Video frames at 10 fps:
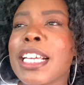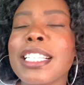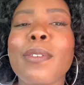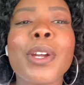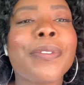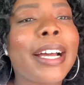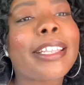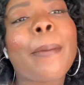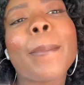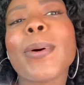They want to ride their
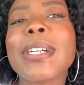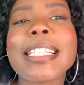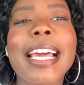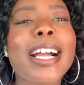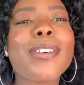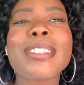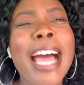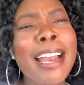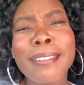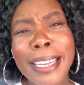motorcycles. I
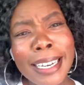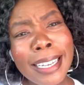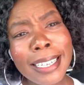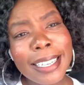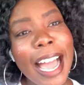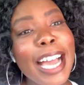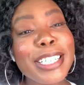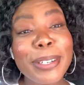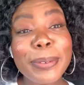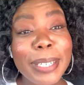don't get it. I
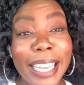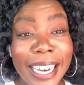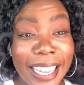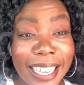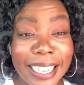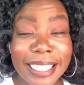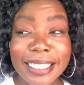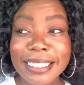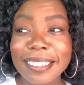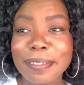don't get it.
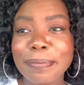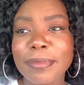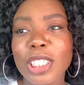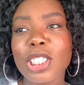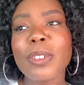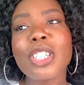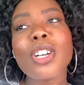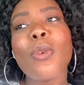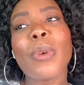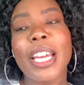So we're just
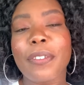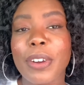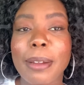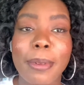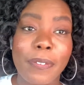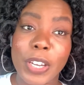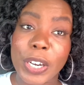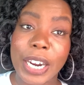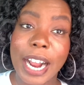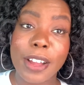gonna wait for him to figure
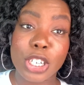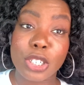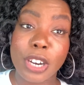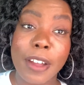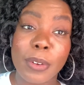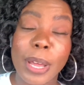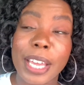it out and drive away.